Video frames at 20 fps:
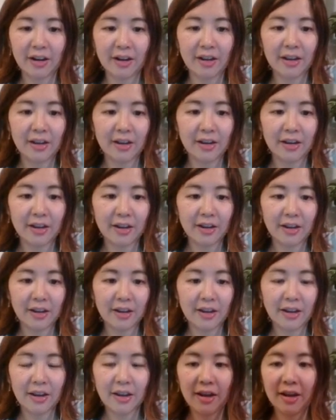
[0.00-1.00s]

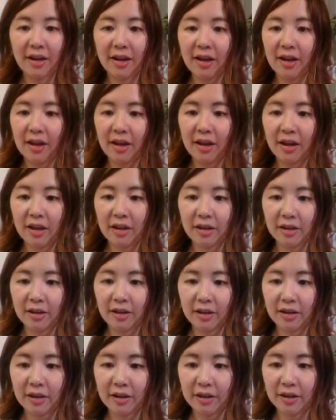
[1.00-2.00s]

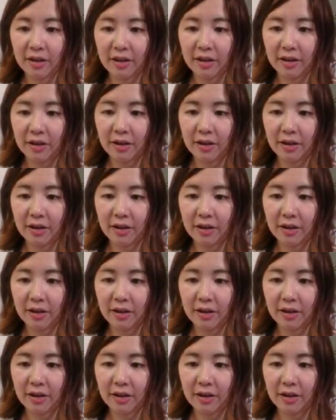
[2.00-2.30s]
Nobody speaks.